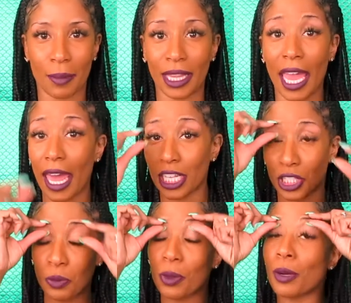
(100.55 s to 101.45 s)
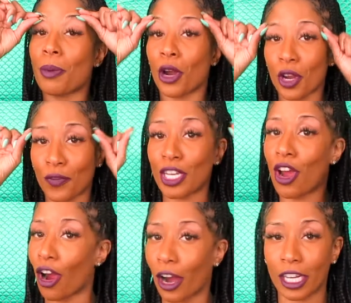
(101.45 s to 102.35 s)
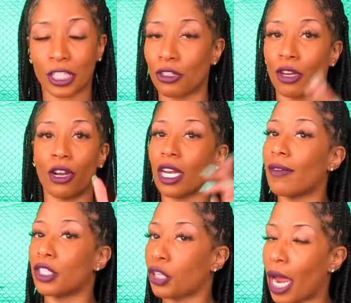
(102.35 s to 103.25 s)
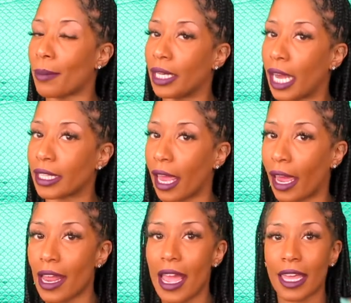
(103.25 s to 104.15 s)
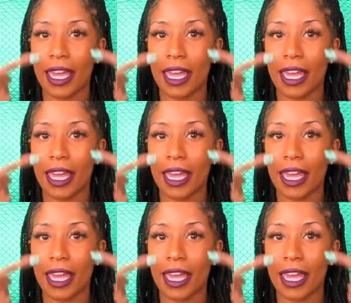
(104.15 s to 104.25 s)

but they had a super perfect arch. You know, don't even try me like that.